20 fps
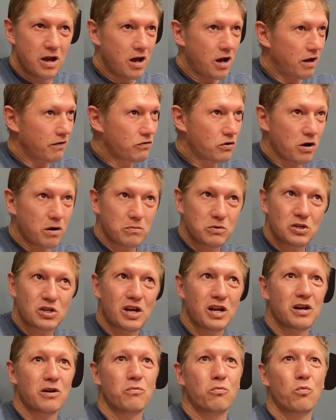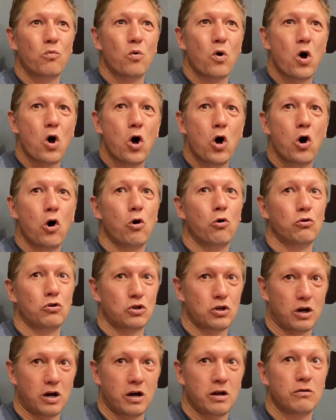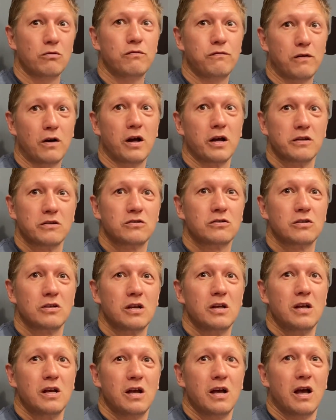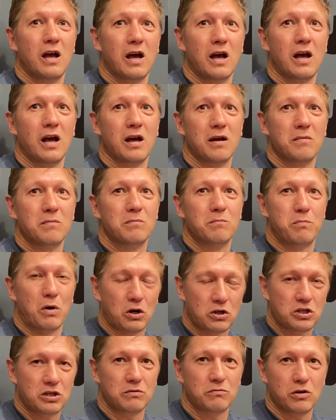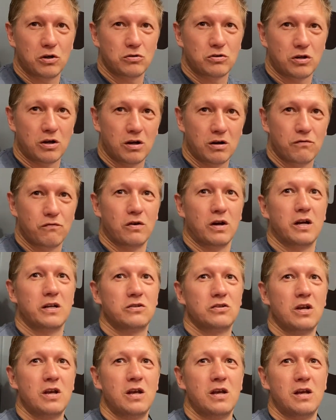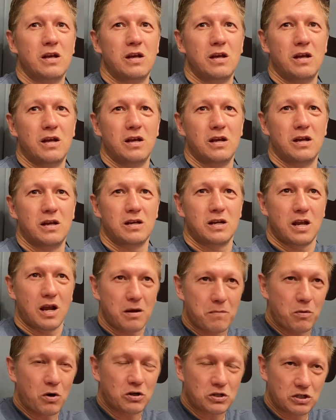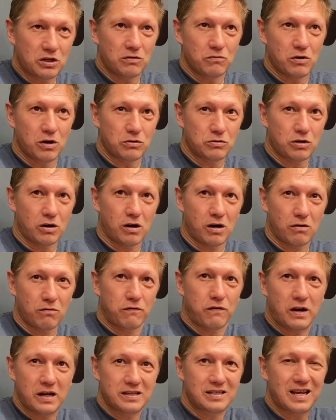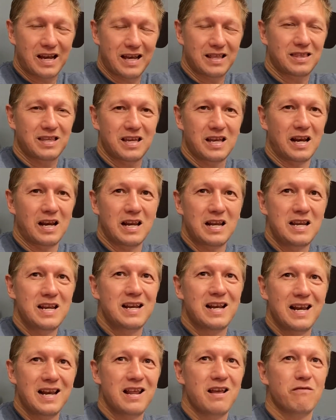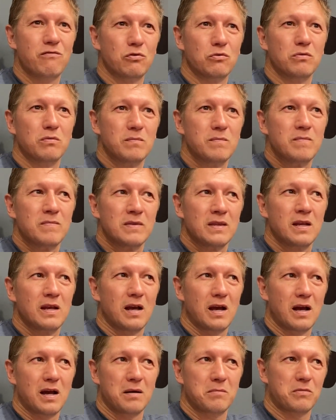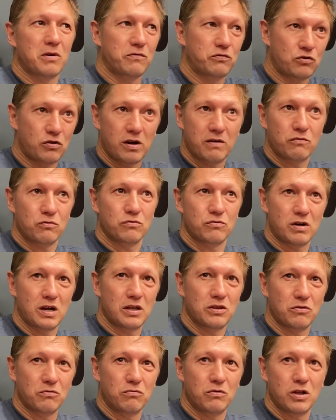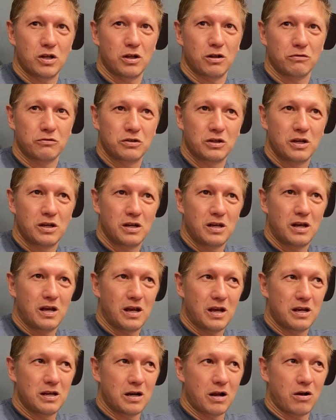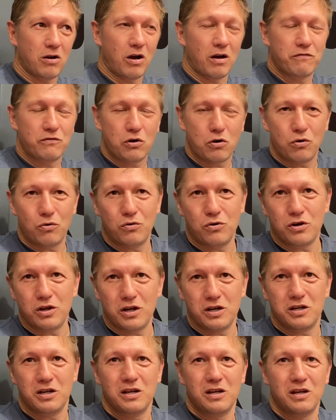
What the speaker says: I've commentated world title fights, boxing world title fights, kickboxing world title fights at the elite level. I've travelled around the world. You know, I've cornered